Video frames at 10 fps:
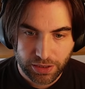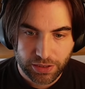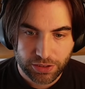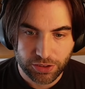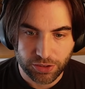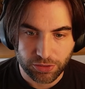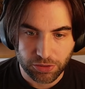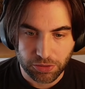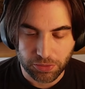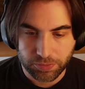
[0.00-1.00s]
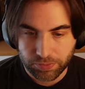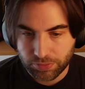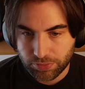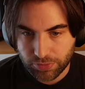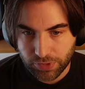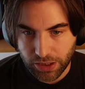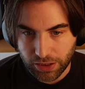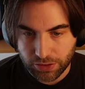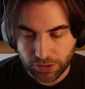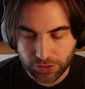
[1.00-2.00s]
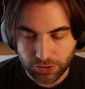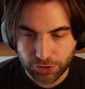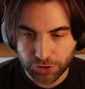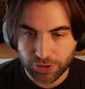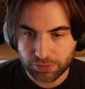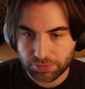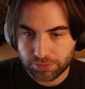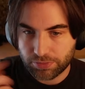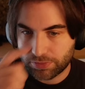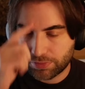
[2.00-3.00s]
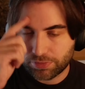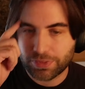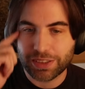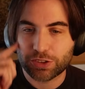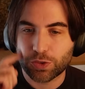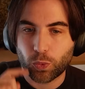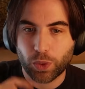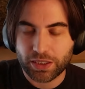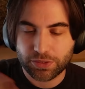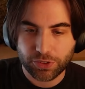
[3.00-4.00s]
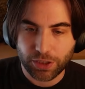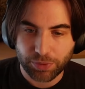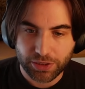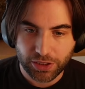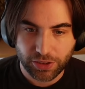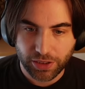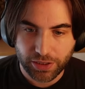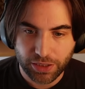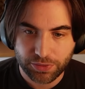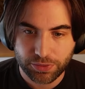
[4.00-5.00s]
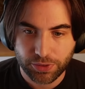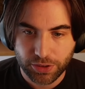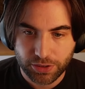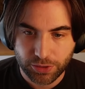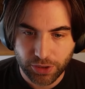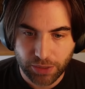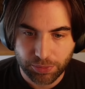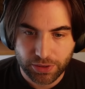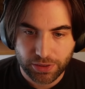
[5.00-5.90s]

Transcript: So yeah, you shouldn't need to wait for a particular dev for it to happen.